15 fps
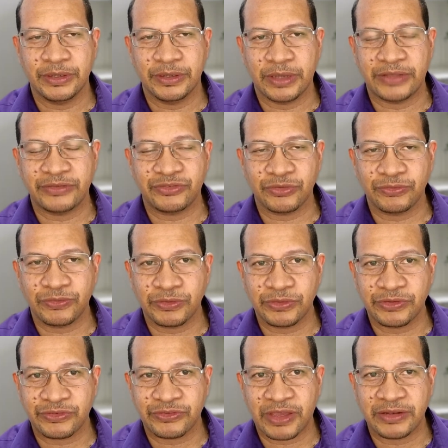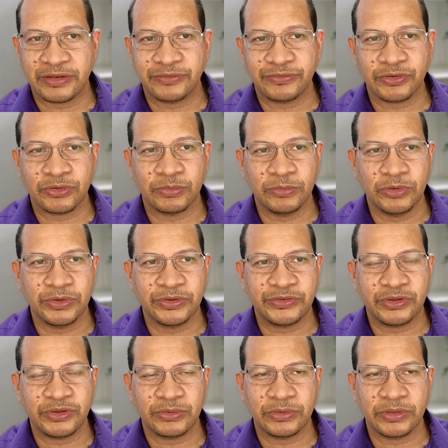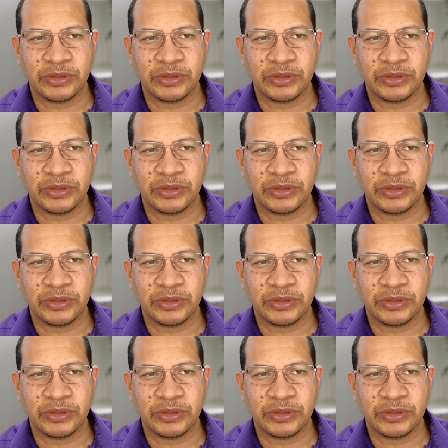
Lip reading: And so for the scientific community out